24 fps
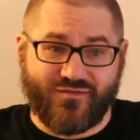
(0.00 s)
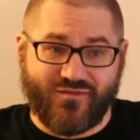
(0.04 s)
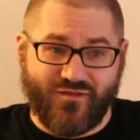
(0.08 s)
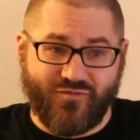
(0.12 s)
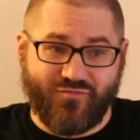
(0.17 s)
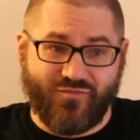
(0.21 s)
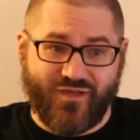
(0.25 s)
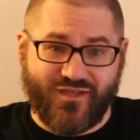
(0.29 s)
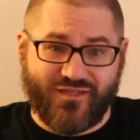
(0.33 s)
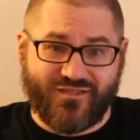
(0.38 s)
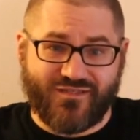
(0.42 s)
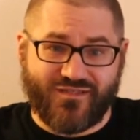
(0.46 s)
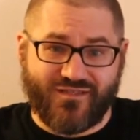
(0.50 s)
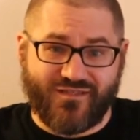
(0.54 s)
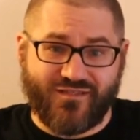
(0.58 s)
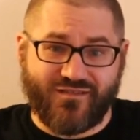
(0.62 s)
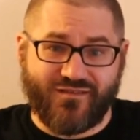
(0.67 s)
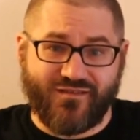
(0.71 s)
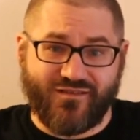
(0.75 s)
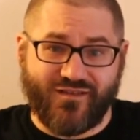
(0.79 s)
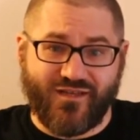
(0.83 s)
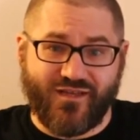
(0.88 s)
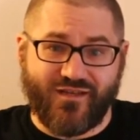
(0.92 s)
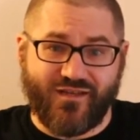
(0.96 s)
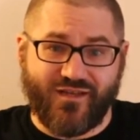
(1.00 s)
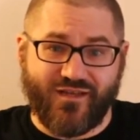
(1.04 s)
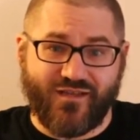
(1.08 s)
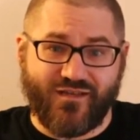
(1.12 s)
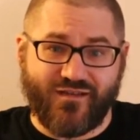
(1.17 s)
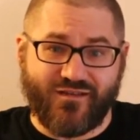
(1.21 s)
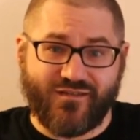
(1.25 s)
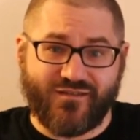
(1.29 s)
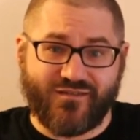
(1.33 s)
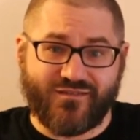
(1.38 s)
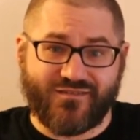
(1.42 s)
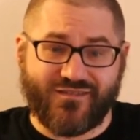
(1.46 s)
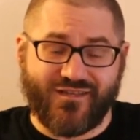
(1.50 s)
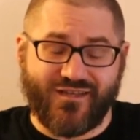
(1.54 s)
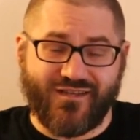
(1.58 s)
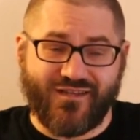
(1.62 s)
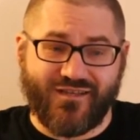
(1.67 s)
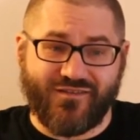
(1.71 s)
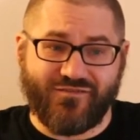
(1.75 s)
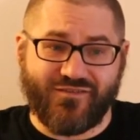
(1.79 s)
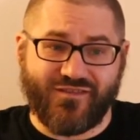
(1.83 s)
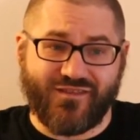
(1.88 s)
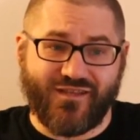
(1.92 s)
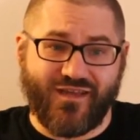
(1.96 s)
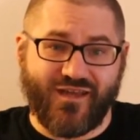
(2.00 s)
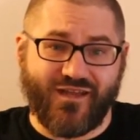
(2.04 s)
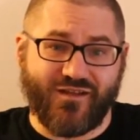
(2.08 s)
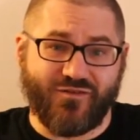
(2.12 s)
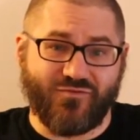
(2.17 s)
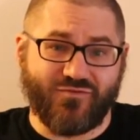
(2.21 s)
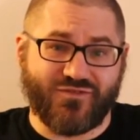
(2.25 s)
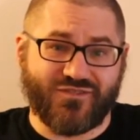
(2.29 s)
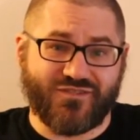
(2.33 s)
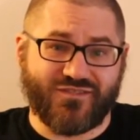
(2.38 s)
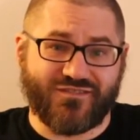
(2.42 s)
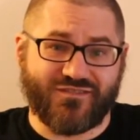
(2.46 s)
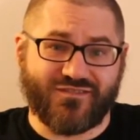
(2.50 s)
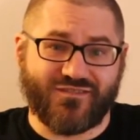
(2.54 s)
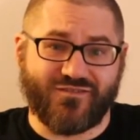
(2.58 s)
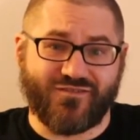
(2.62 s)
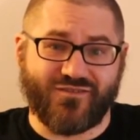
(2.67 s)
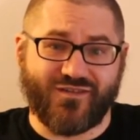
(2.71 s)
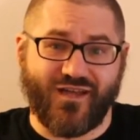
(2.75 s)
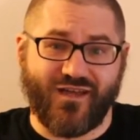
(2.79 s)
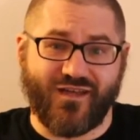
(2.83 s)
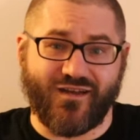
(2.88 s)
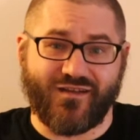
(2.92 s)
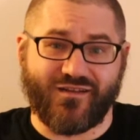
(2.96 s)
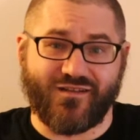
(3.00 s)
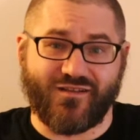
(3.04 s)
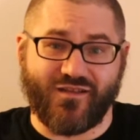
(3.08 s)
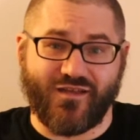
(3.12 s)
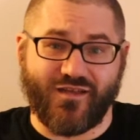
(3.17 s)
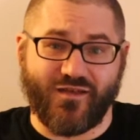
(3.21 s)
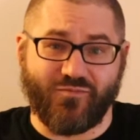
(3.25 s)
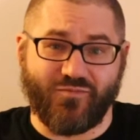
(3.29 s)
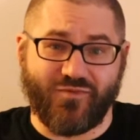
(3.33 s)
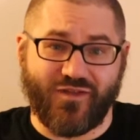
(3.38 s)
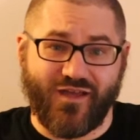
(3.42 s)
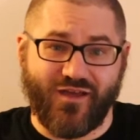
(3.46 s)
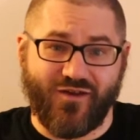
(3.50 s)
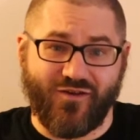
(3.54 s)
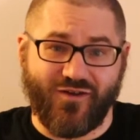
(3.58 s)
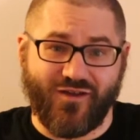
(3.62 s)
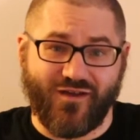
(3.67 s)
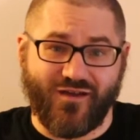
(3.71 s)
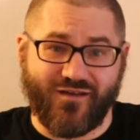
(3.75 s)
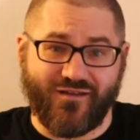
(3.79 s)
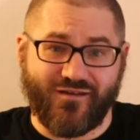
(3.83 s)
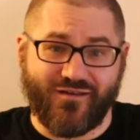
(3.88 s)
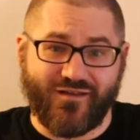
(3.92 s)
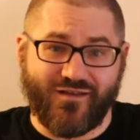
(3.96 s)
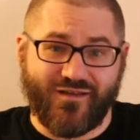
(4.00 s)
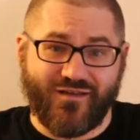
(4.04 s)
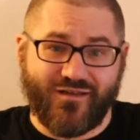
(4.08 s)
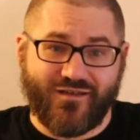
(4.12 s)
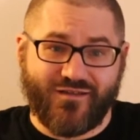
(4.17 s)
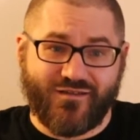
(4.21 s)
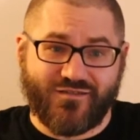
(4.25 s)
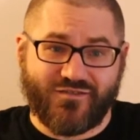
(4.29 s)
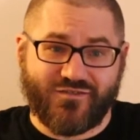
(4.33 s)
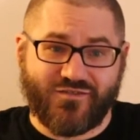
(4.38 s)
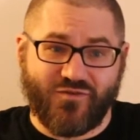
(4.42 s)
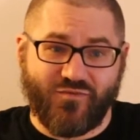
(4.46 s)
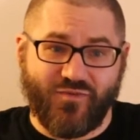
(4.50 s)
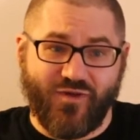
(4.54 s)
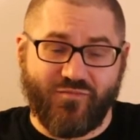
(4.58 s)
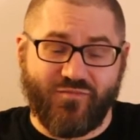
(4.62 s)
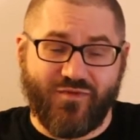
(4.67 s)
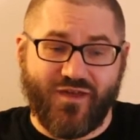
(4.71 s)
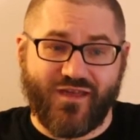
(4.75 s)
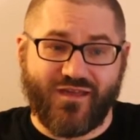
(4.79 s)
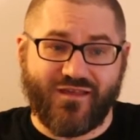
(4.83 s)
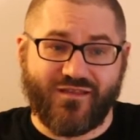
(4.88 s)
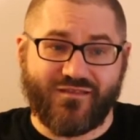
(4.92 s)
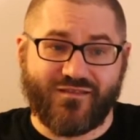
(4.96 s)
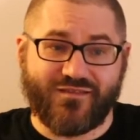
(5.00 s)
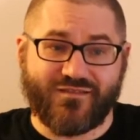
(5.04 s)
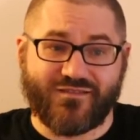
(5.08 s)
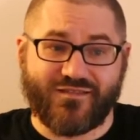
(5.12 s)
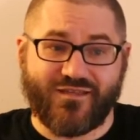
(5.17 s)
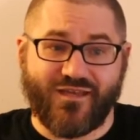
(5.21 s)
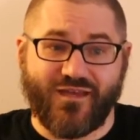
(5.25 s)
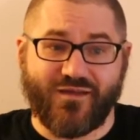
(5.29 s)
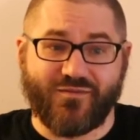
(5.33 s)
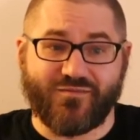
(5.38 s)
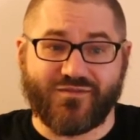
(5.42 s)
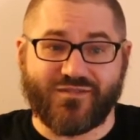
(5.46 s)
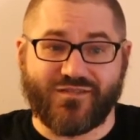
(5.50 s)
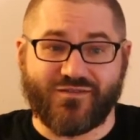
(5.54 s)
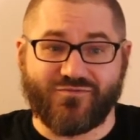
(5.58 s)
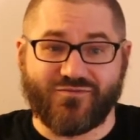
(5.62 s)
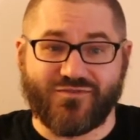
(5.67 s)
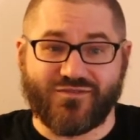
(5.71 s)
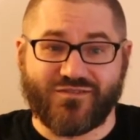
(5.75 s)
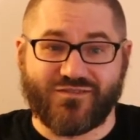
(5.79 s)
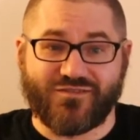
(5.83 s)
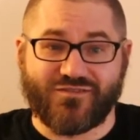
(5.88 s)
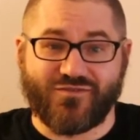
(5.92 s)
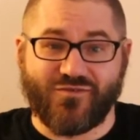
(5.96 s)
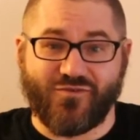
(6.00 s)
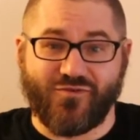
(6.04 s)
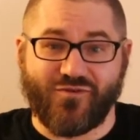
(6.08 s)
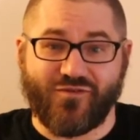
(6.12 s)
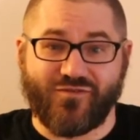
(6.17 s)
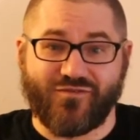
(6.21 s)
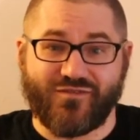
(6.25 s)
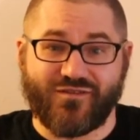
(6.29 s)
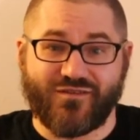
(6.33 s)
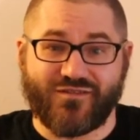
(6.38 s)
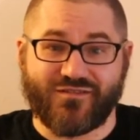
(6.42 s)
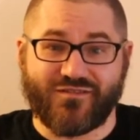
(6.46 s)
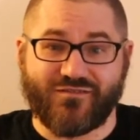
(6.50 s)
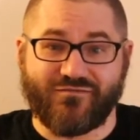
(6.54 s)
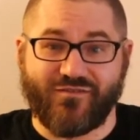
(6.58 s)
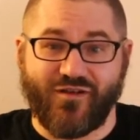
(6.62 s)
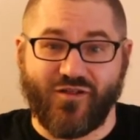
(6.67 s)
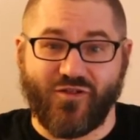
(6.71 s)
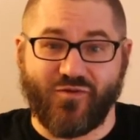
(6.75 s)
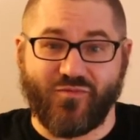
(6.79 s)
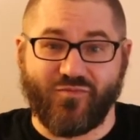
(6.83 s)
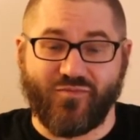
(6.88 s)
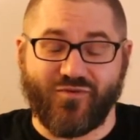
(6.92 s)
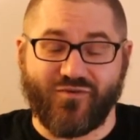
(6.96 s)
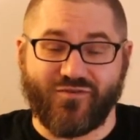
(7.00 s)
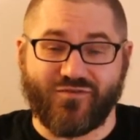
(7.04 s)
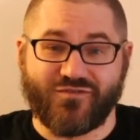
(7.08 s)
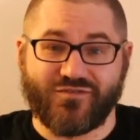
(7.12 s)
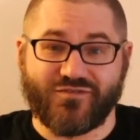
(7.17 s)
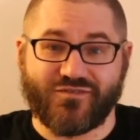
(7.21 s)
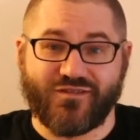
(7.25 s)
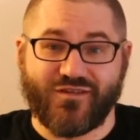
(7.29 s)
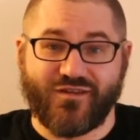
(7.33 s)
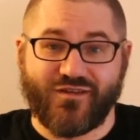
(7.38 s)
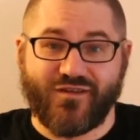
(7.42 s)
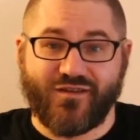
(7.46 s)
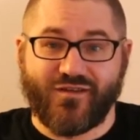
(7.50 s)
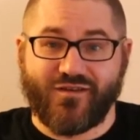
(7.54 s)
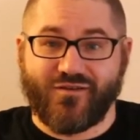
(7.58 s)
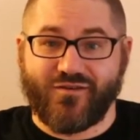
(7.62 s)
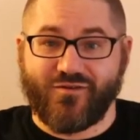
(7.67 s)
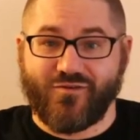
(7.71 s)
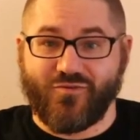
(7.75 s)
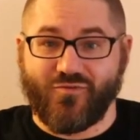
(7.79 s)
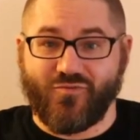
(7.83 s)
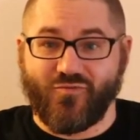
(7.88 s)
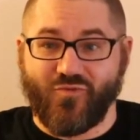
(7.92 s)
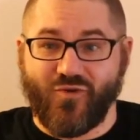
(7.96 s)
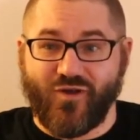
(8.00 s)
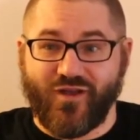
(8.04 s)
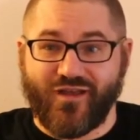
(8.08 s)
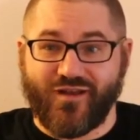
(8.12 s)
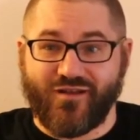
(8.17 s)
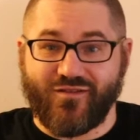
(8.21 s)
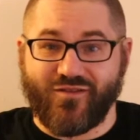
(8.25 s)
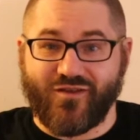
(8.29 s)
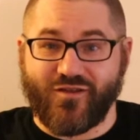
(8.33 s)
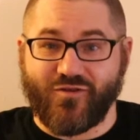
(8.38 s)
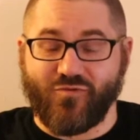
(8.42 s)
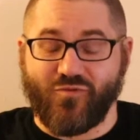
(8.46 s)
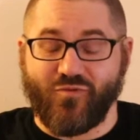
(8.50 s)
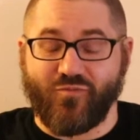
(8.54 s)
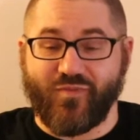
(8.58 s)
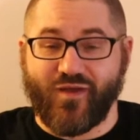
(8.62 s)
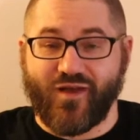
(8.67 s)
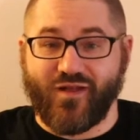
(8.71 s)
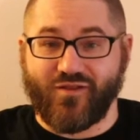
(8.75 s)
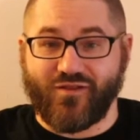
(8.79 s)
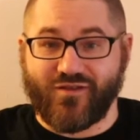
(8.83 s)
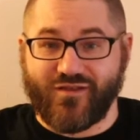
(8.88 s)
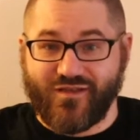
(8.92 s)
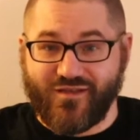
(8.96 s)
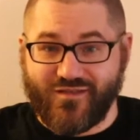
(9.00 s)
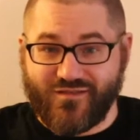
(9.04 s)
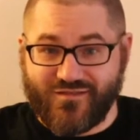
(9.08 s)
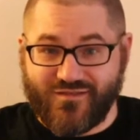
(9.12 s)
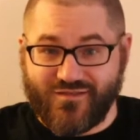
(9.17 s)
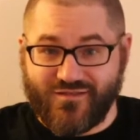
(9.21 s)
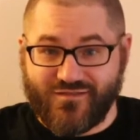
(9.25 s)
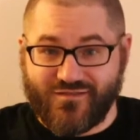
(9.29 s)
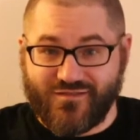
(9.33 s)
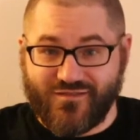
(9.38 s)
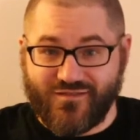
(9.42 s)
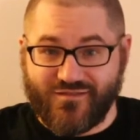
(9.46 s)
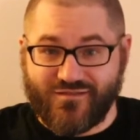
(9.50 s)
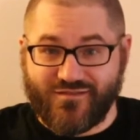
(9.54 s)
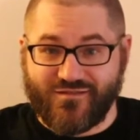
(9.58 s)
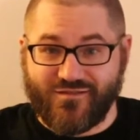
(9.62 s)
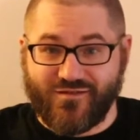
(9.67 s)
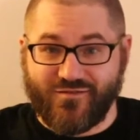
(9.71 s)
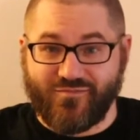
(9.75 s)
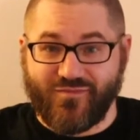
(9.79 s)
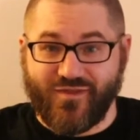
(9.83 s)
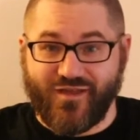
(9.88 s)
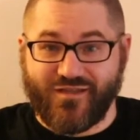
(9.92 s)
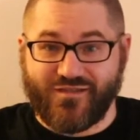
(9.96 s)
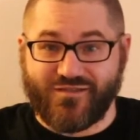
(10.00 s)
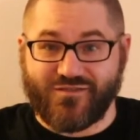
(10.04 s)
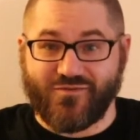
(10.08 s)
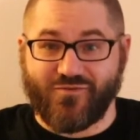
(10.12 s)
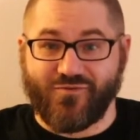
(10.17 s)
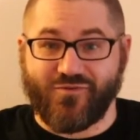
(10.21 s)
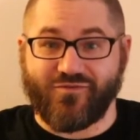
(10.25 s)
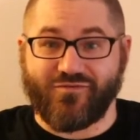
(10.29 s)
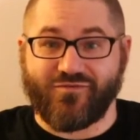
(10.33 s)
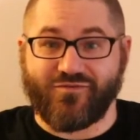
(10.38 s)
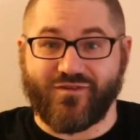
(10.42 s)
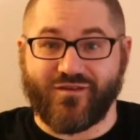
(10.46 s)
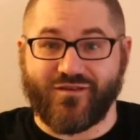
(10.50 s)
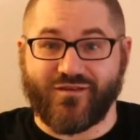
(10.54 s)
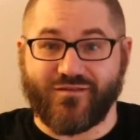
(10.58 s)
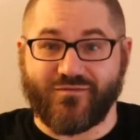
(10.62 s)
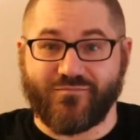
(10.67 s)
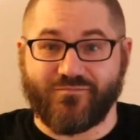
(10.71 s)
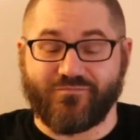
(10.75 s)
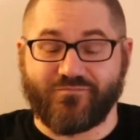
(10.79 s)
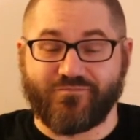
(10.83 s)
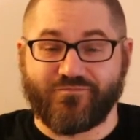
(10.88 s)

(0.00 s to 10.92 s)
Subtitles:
basically in the late 80s, and even then it was still kind of clamped down on. So by making these games, it was sort of these developers' way to like rebel against the system, that sort of thing.